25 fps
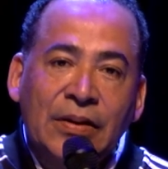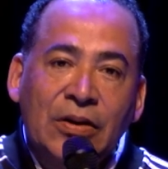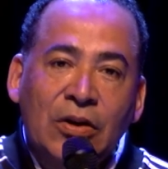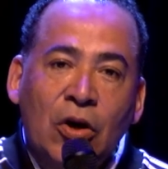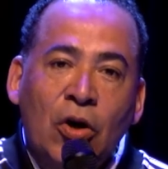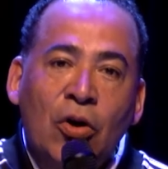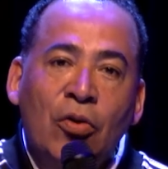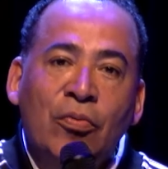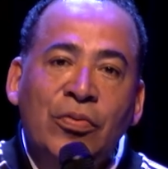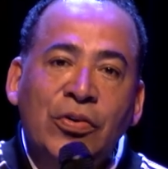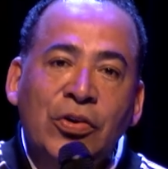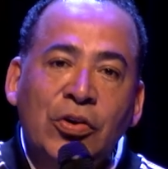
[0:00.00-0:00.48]

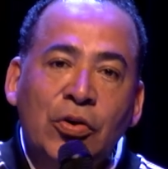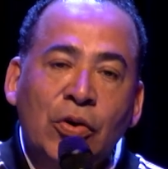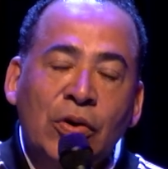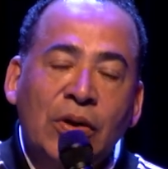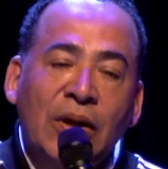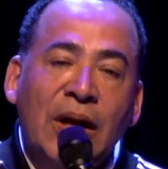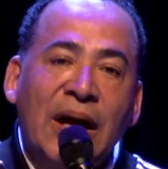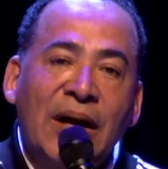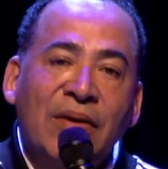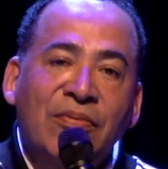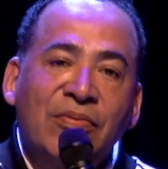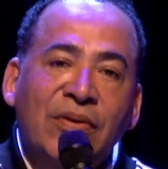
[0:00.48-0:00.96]
over your
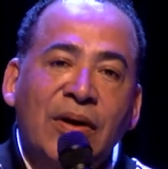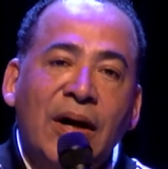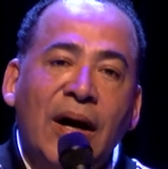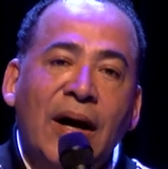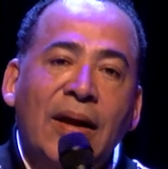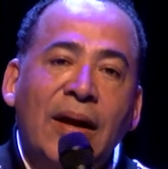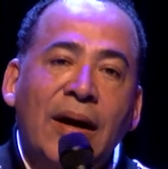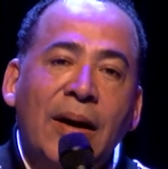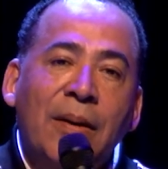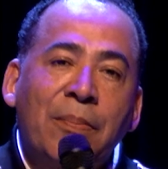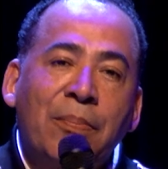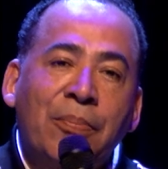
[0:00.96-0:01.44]
life.
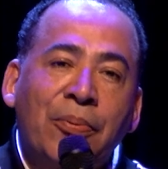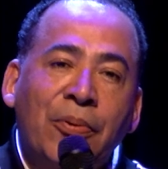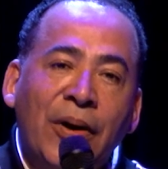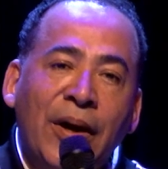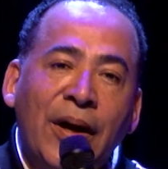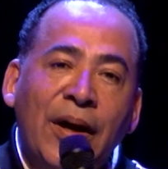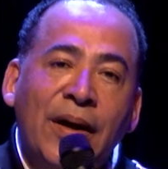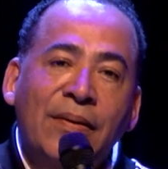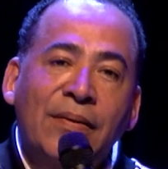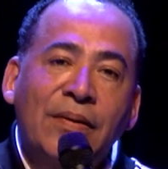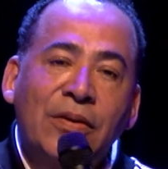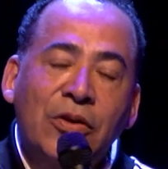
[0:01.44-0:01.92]
God, I
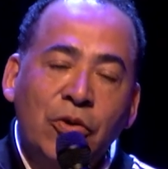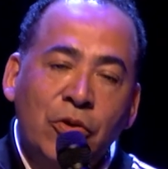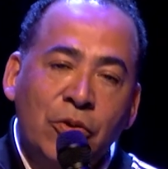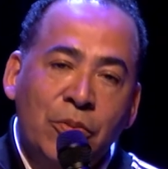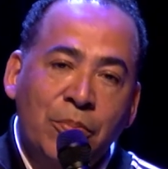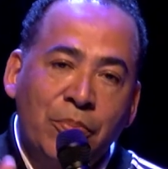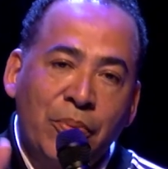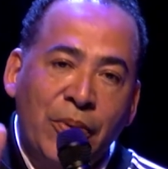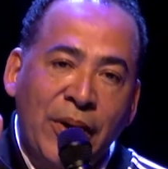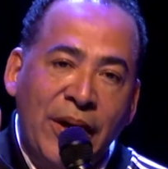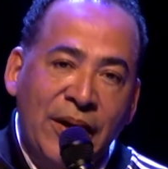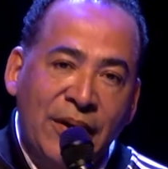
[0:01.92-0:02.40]
pray that you
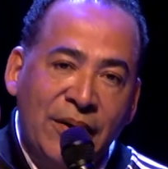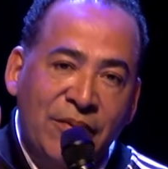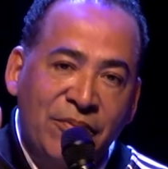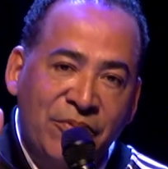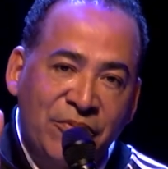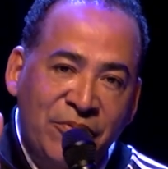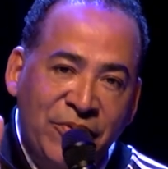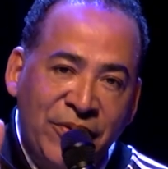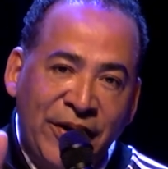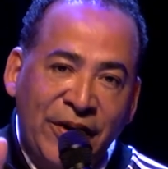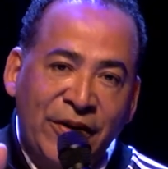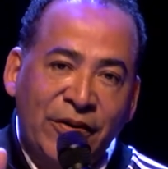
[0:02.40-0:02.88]
would break
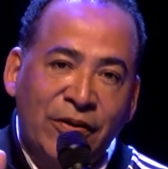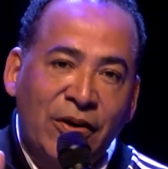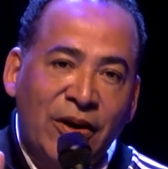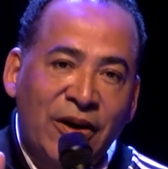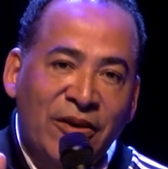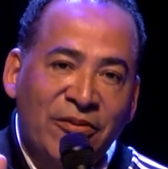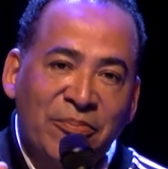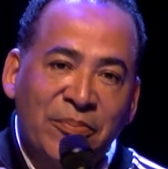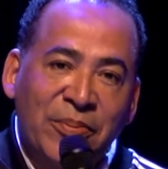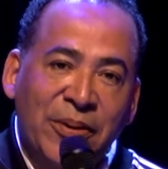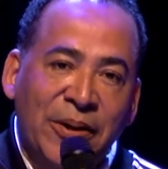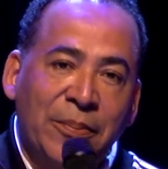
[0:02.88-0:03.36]
fear
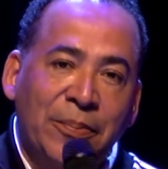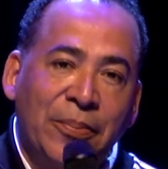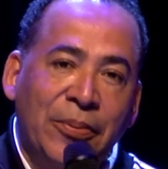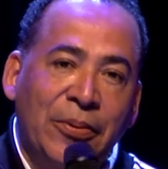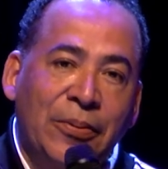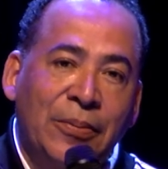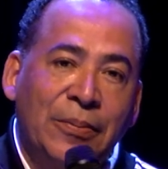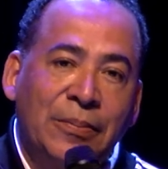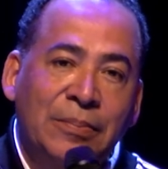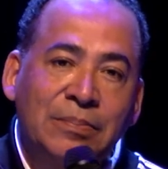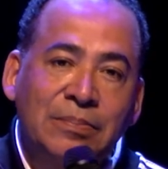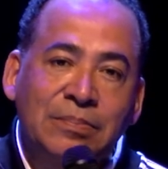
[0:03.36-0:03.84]
off
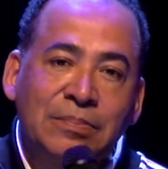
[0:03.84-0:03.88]
people.